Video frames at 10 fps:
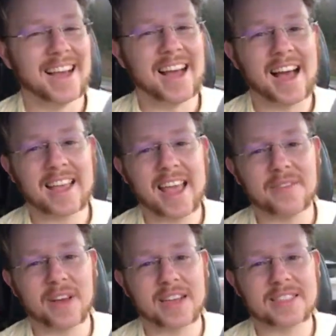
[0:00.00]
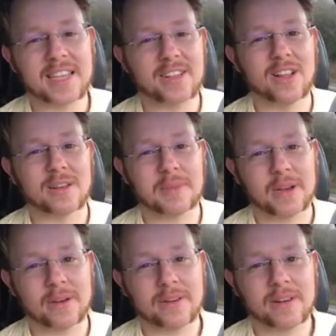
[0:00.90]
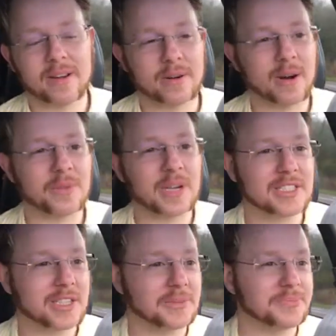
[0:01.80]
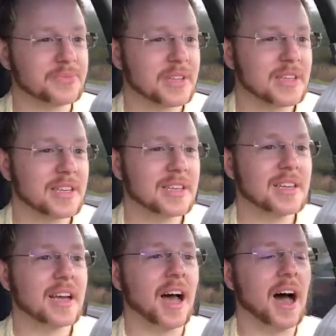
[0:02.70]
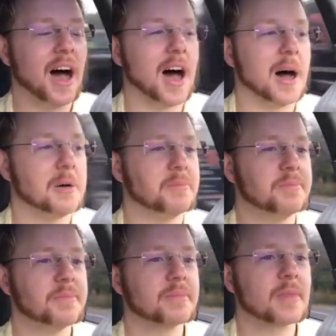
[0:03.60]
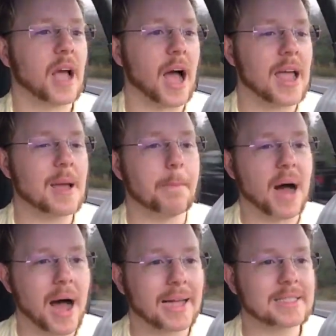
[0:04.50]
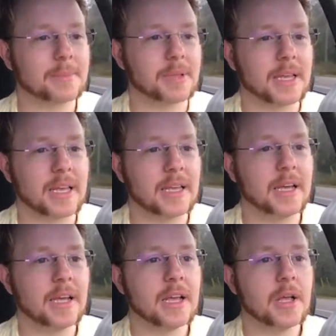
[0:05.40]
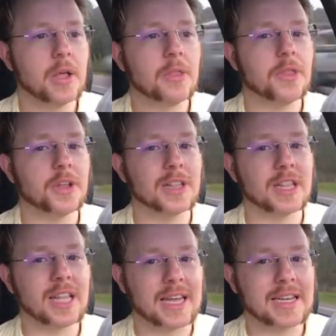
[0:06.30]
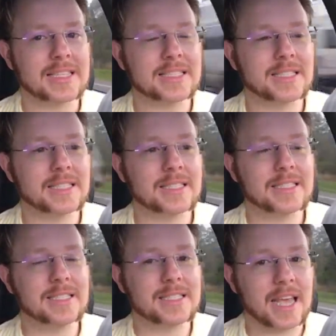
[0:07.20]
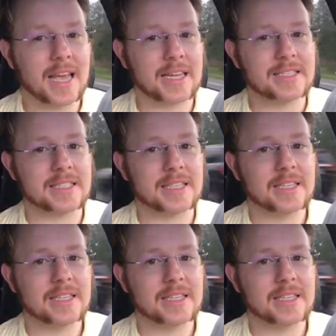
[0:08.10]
I gave Sing Along Bear a run too. I am possibly the lightest skinned